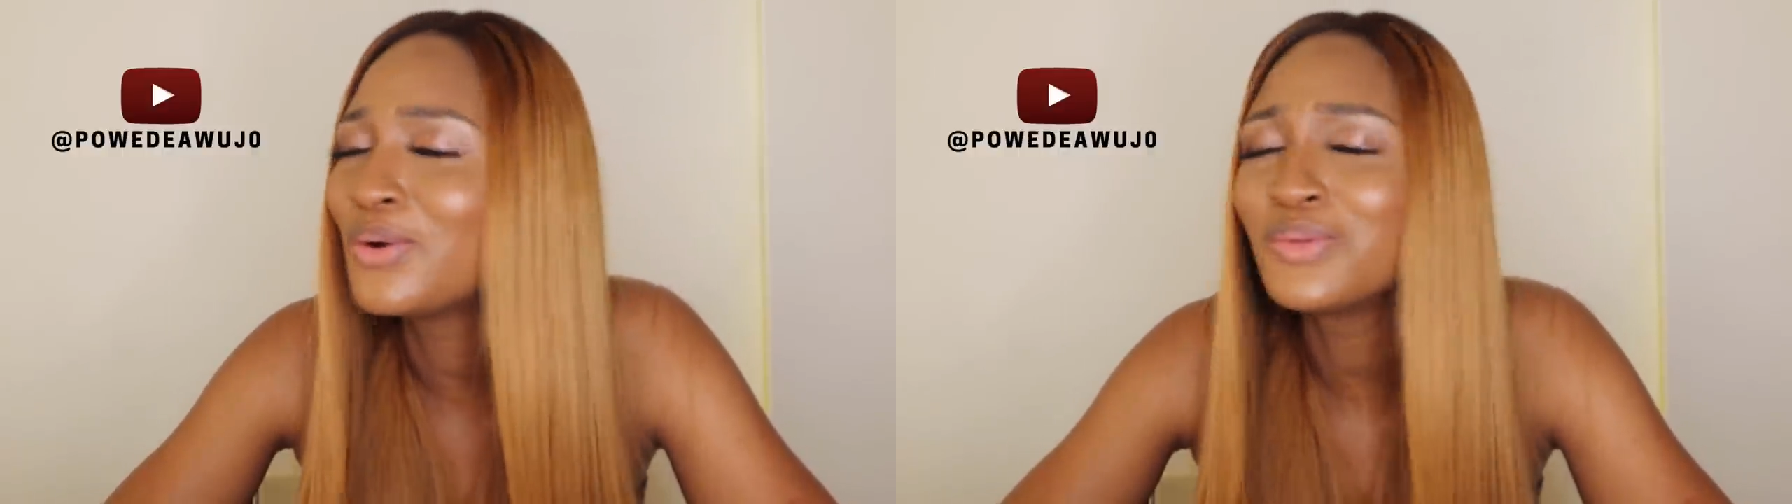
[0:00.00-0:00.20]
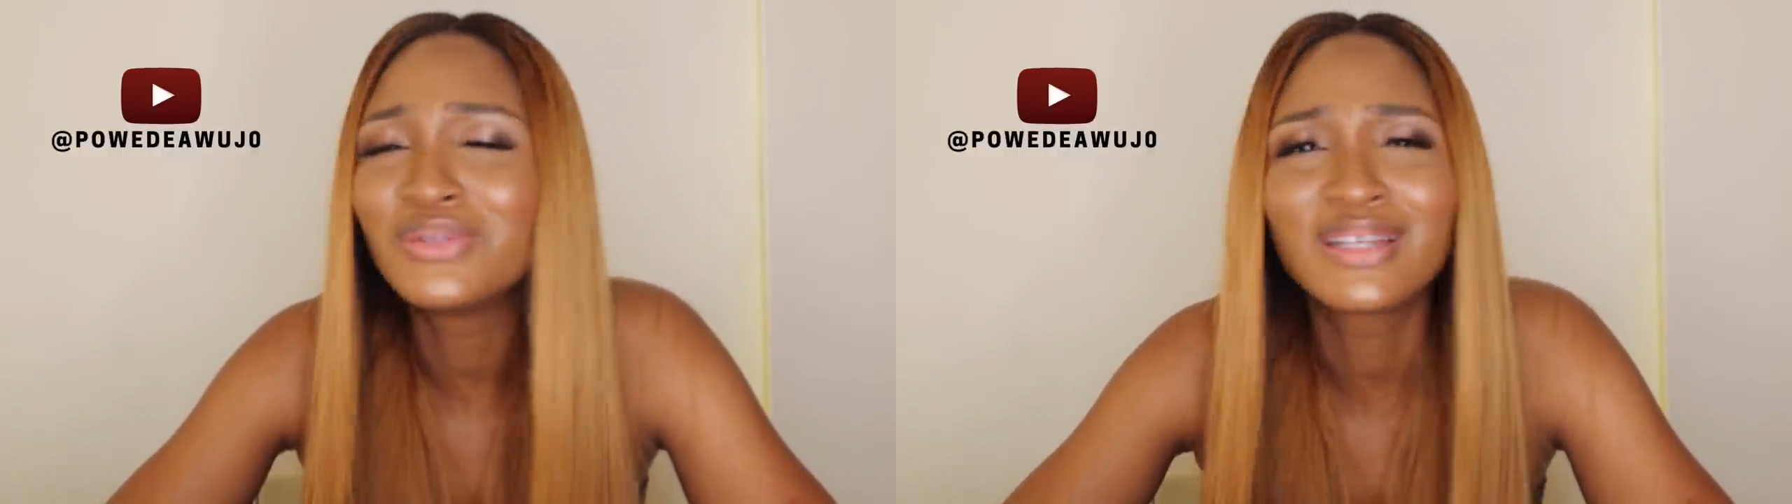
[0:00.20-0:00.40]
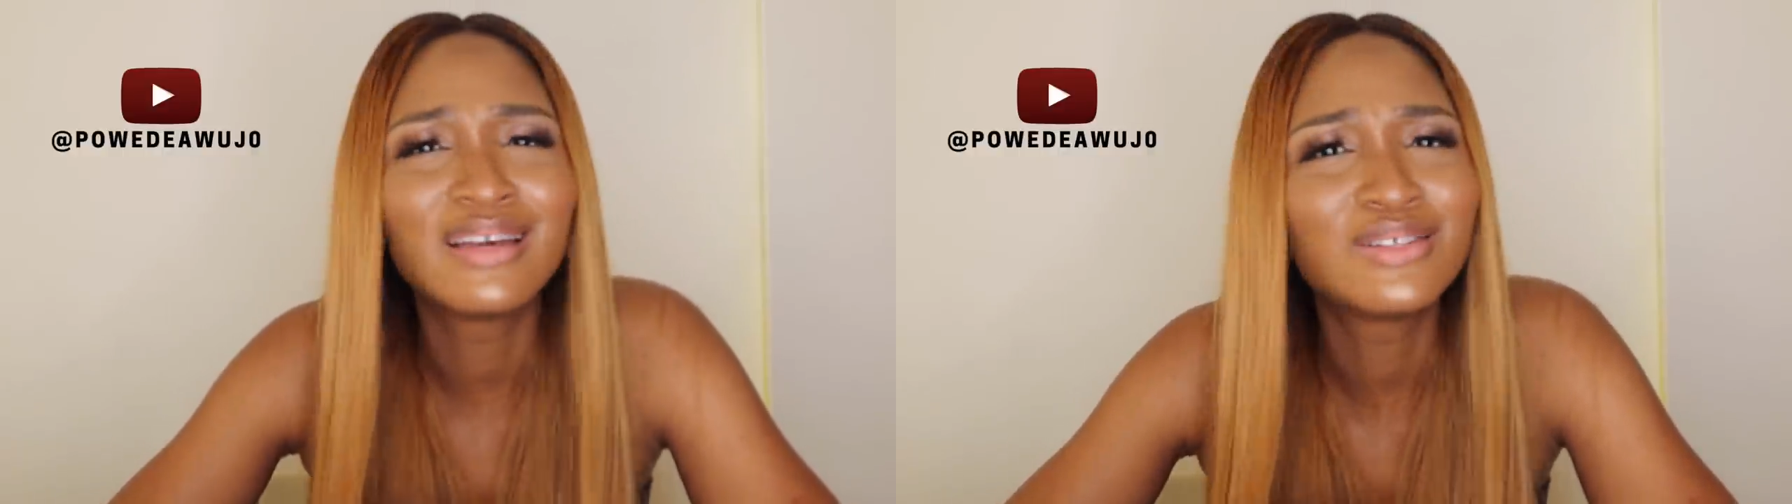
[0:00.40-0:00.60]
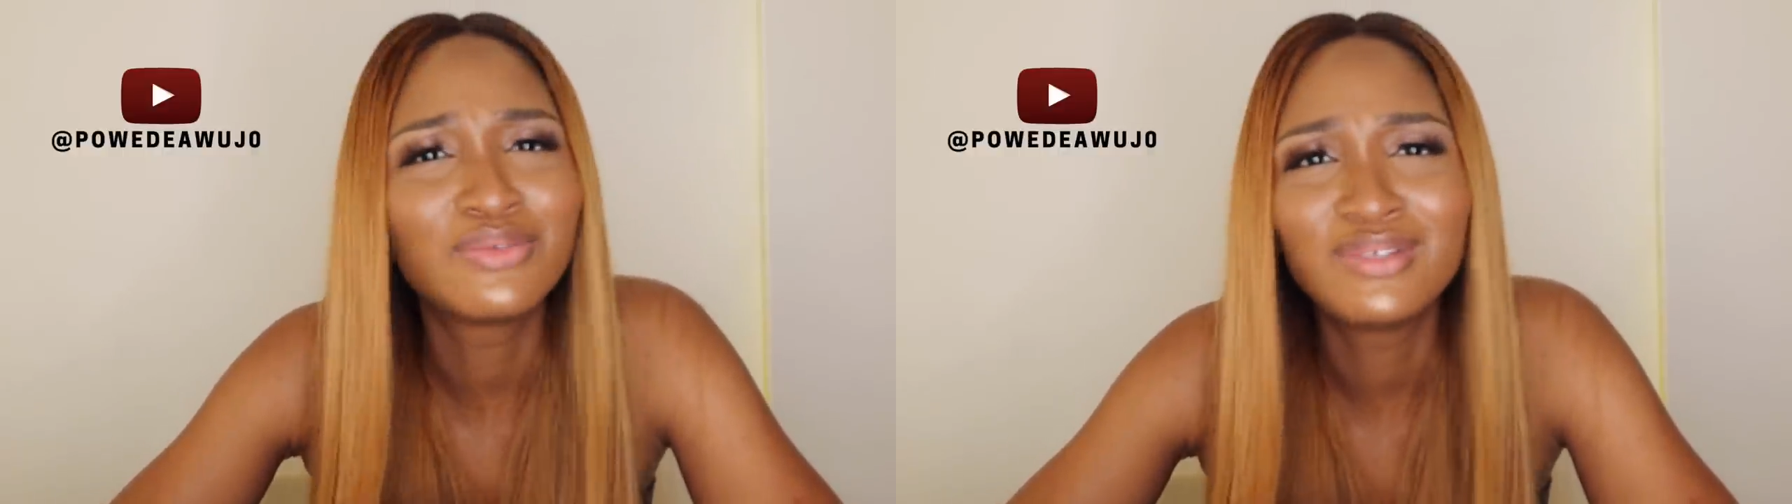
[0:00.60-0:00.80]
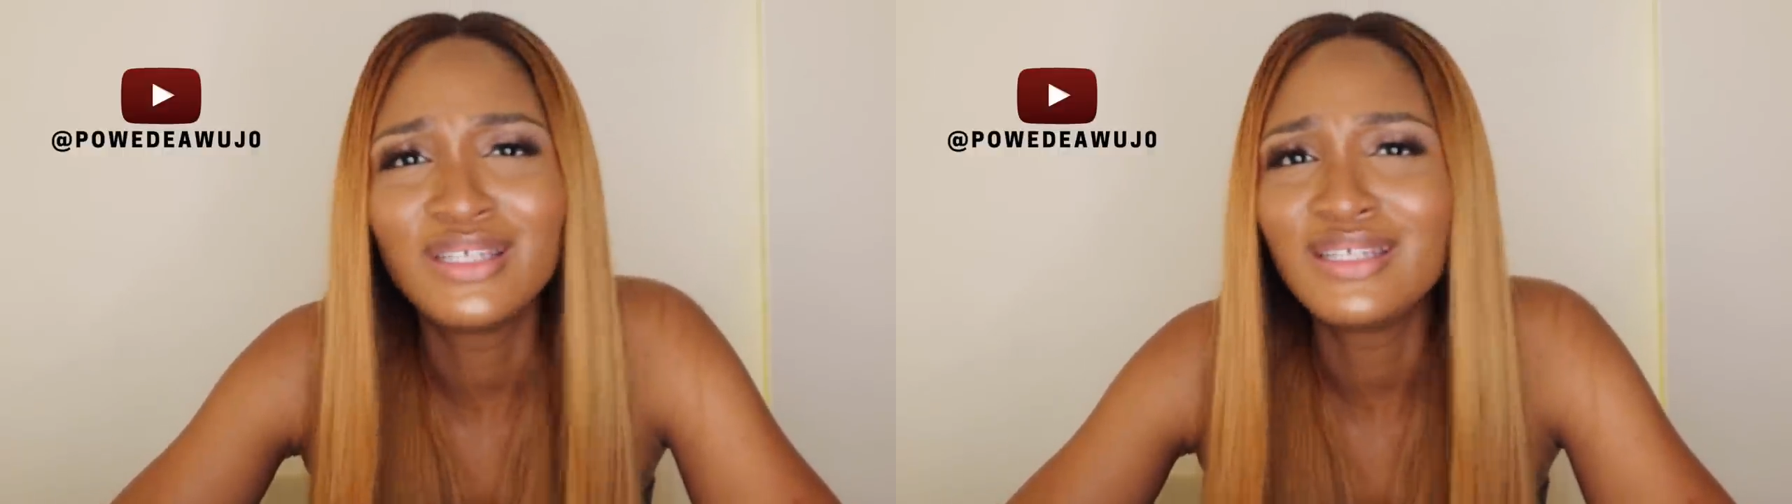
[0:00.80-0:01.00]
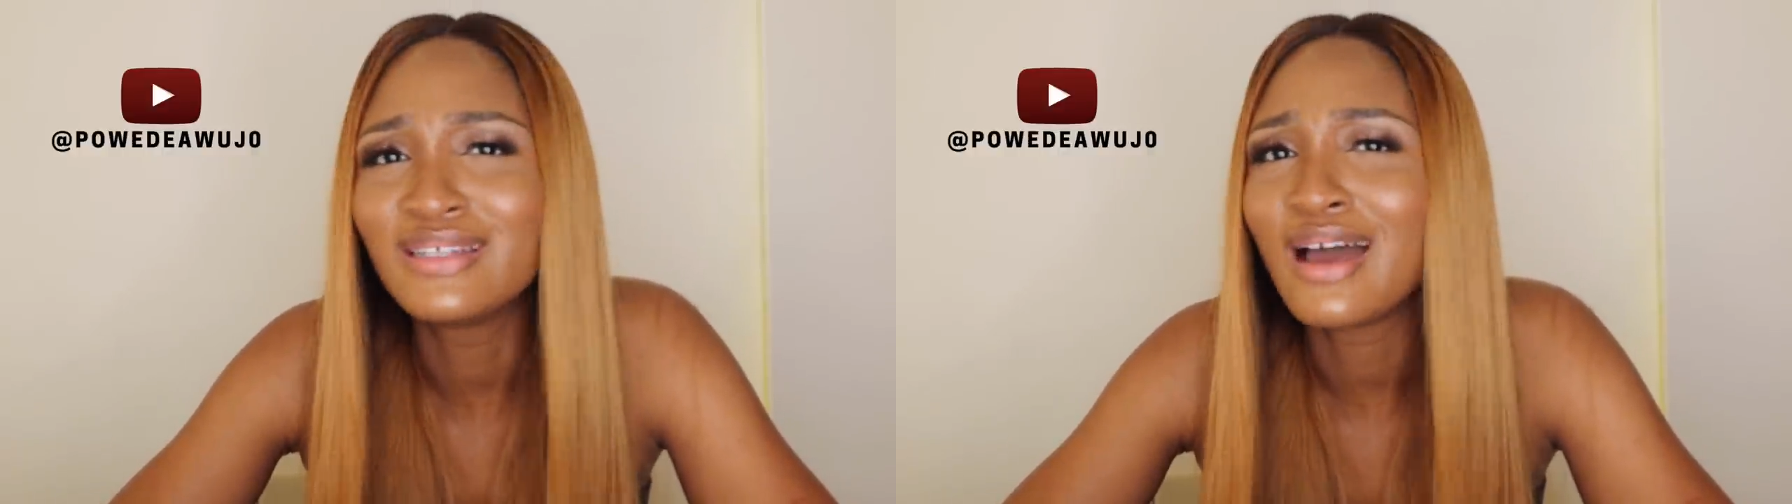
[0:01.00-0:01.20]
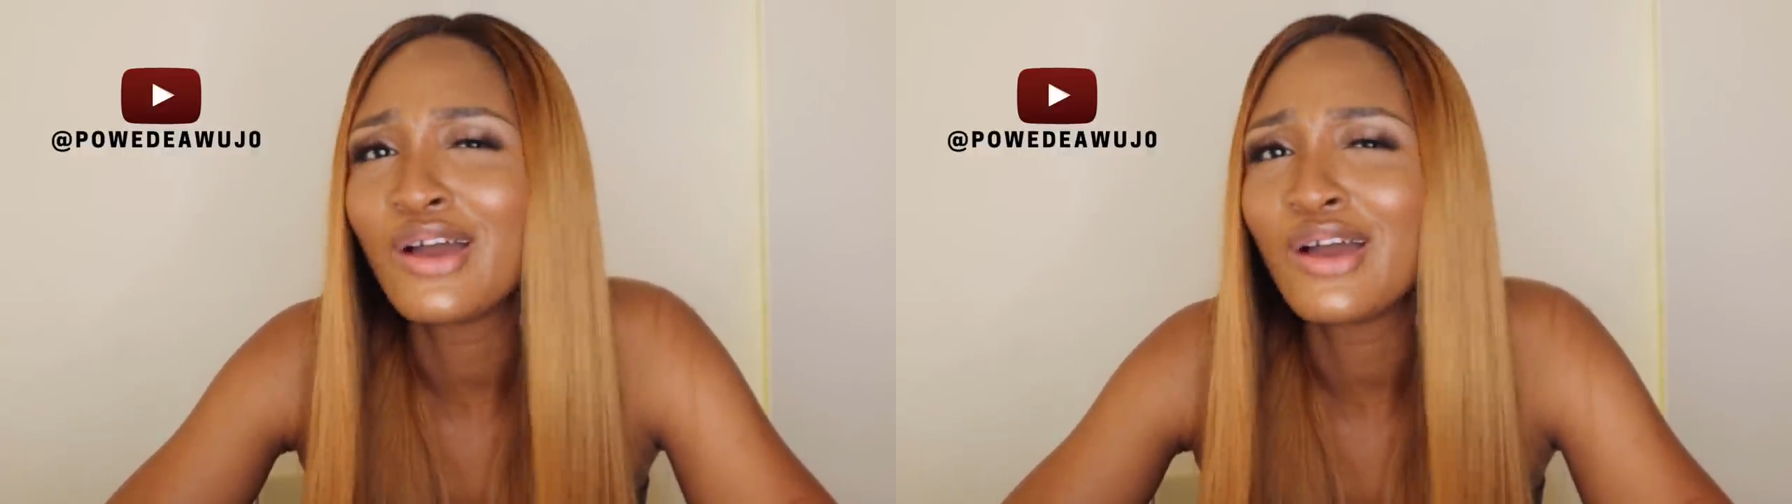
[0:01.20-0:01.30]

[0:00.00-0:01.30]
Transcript: all those kinds of teas